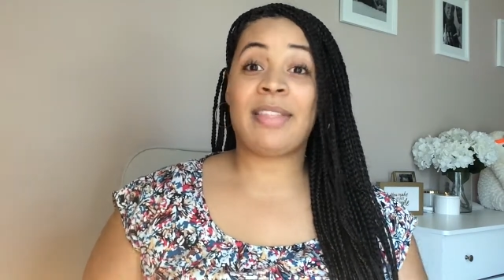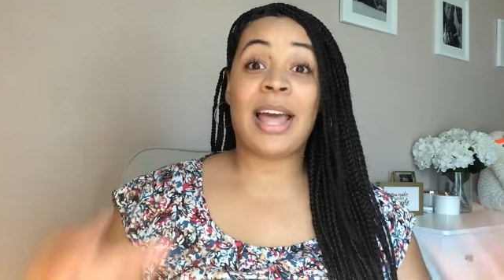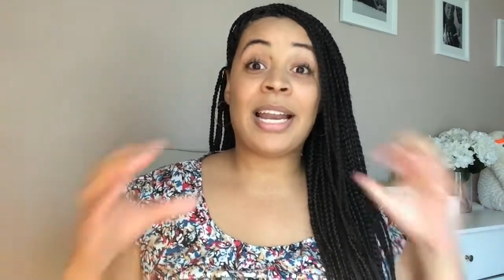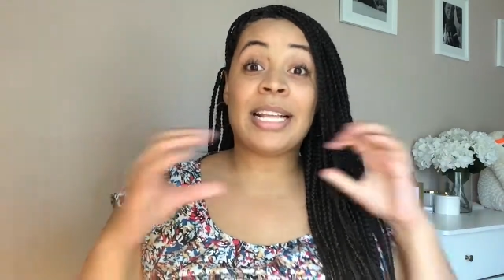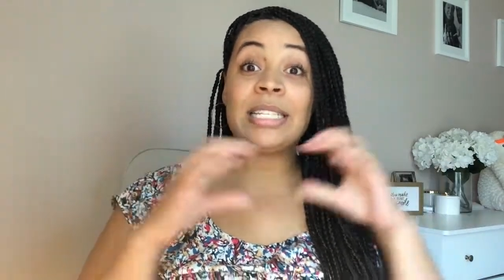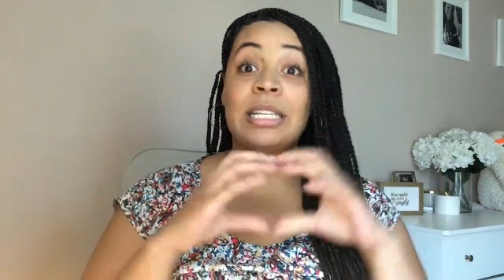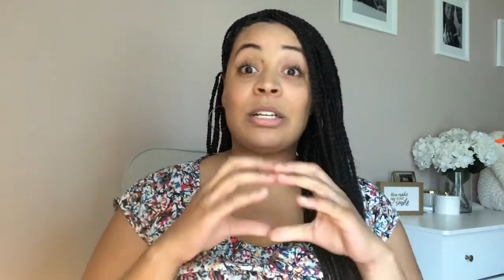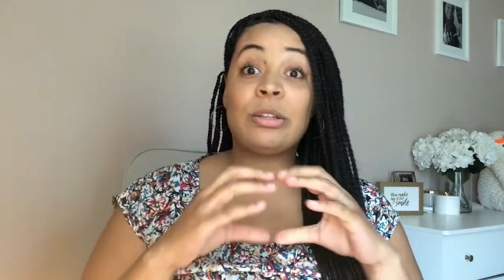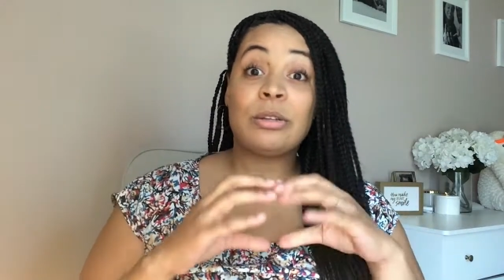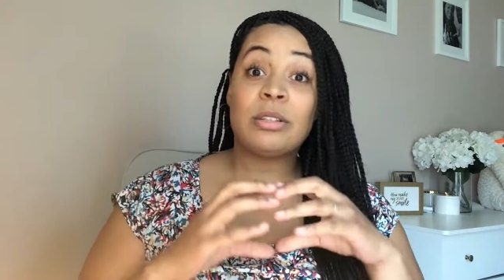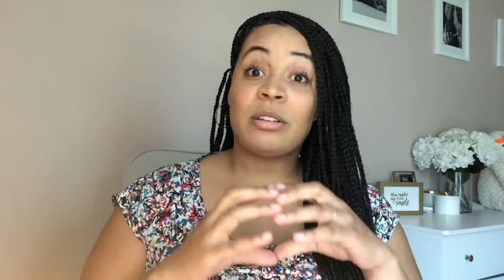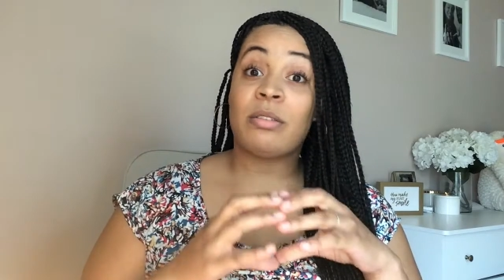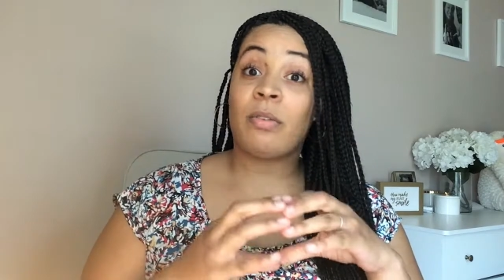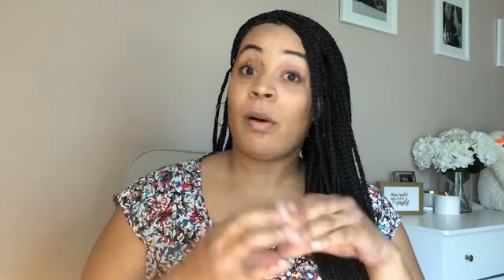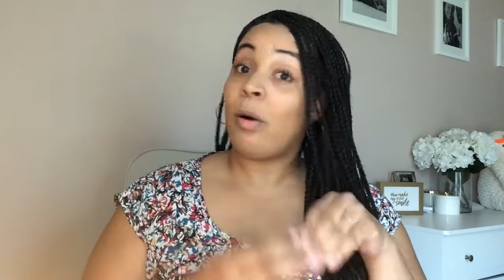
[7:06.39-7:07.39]
that is
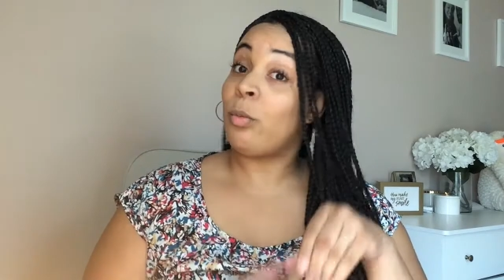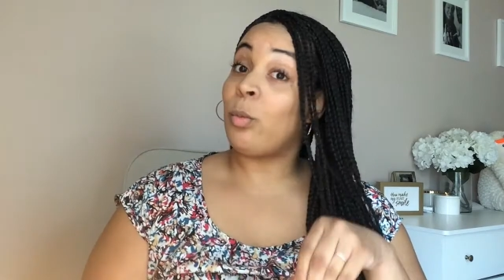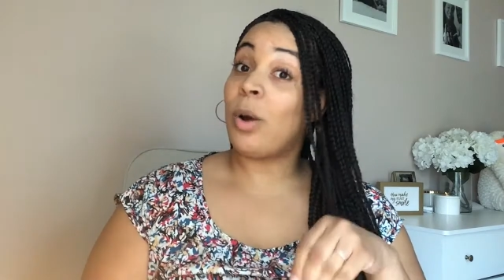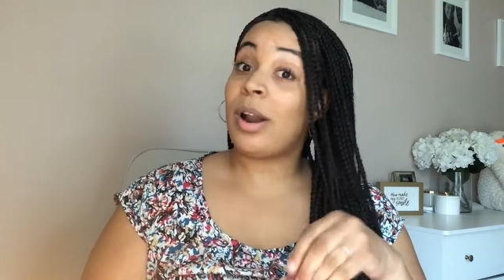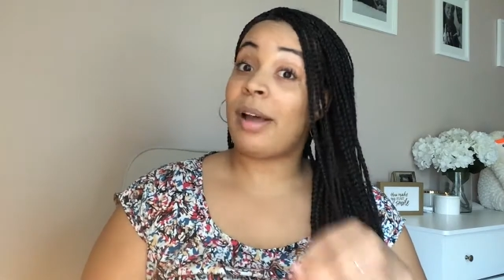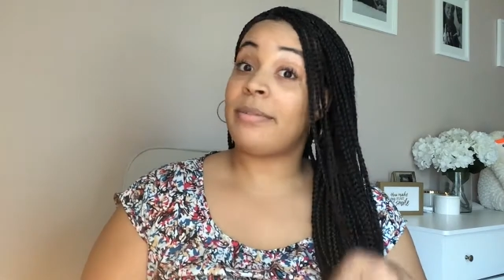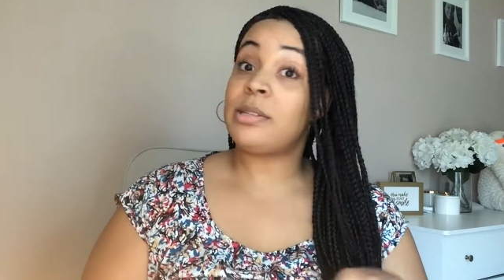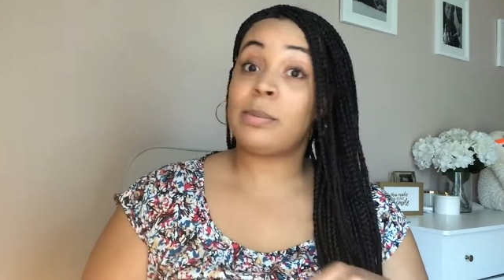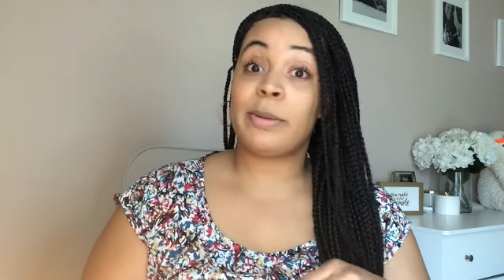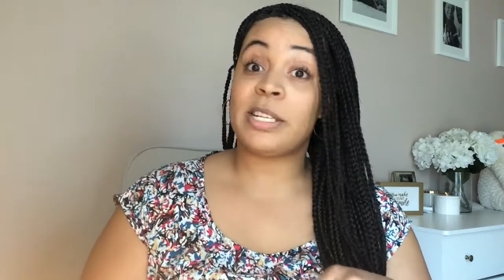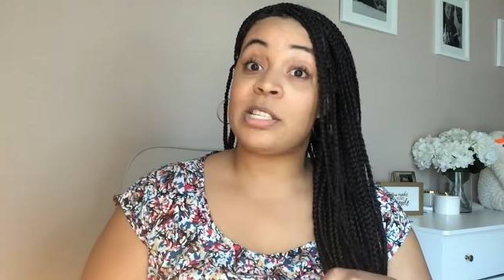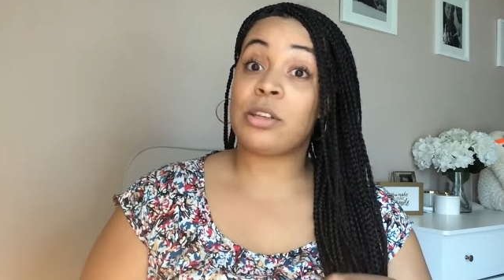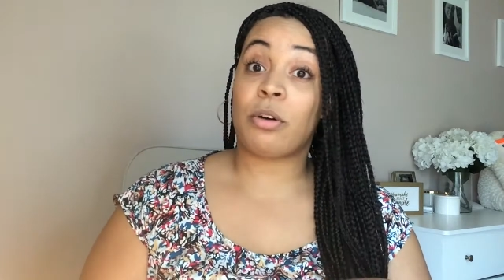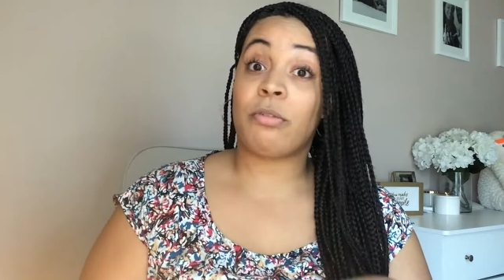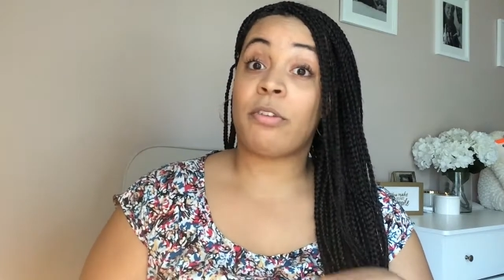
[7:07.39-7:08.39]
inclusive on what I've
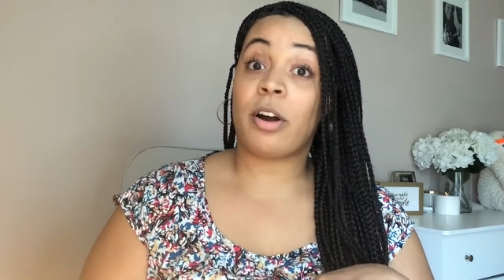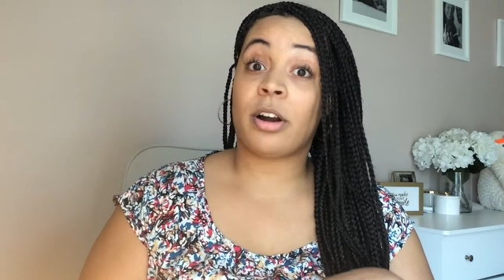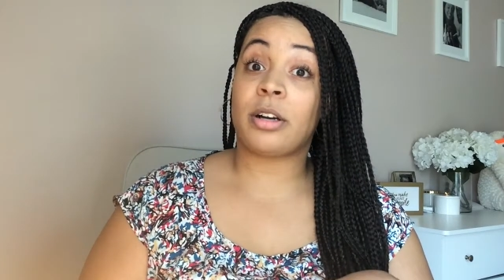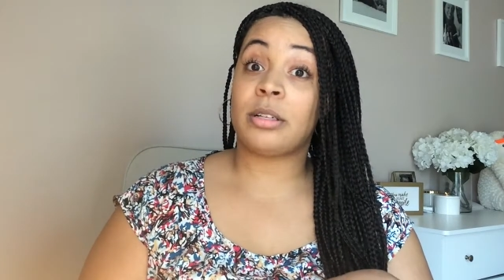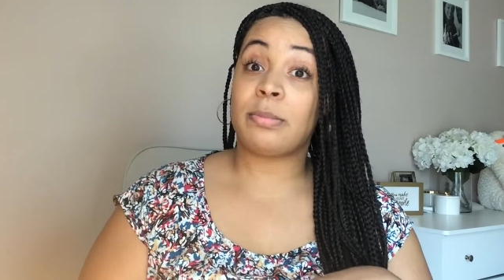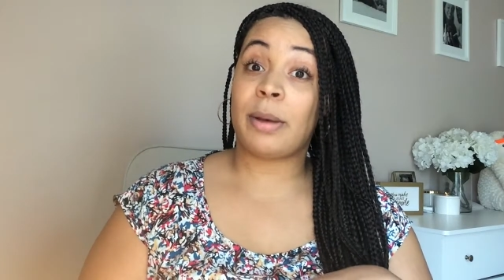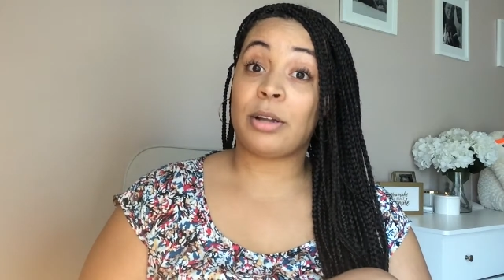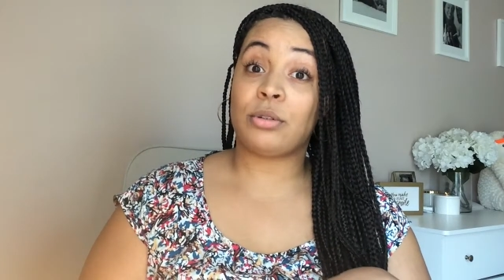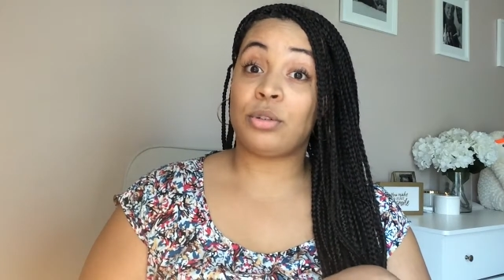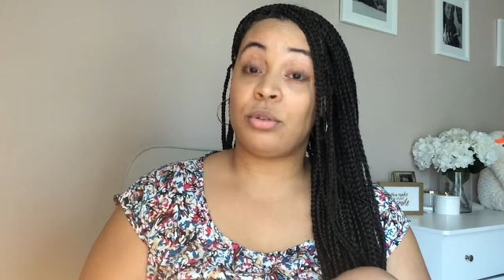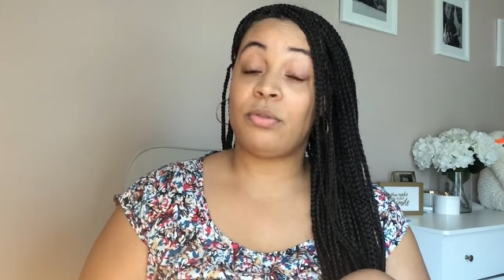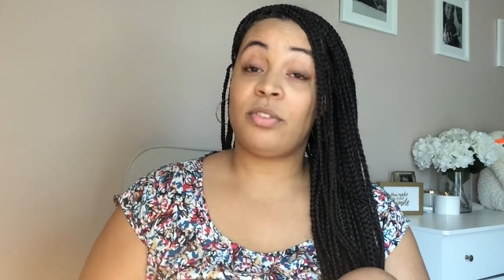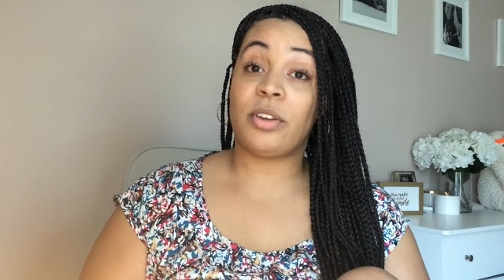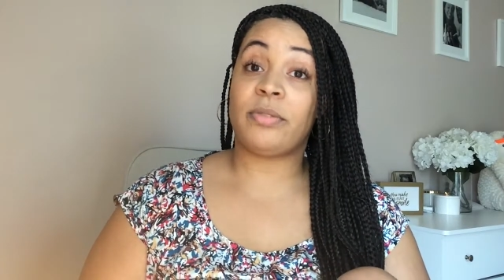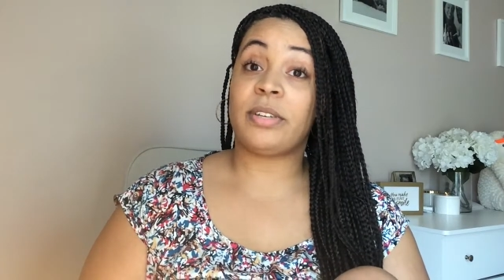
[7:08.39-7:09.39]
spent so far, is about
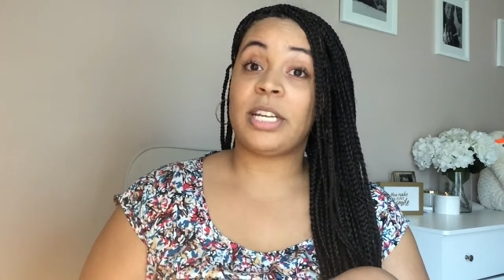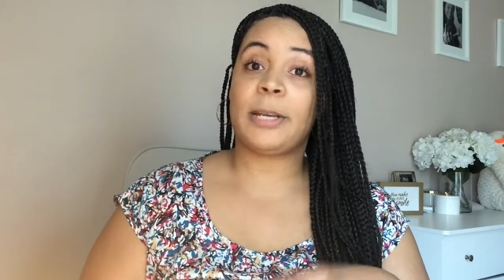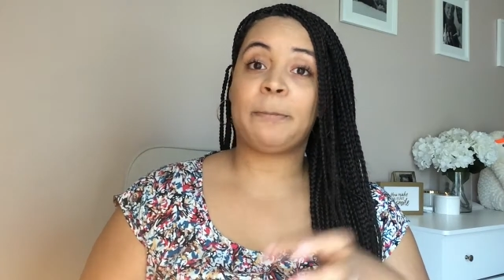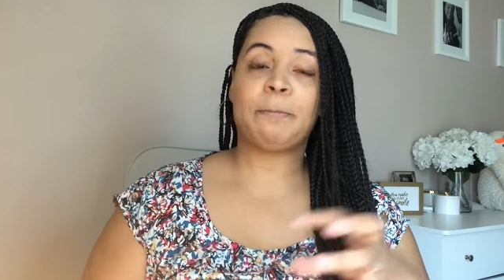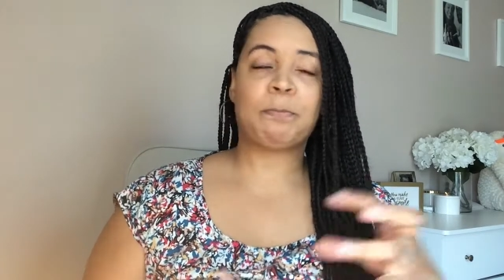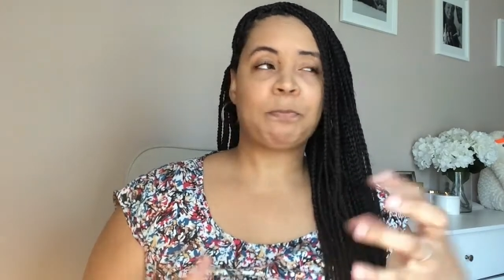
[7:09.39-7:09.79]
$250.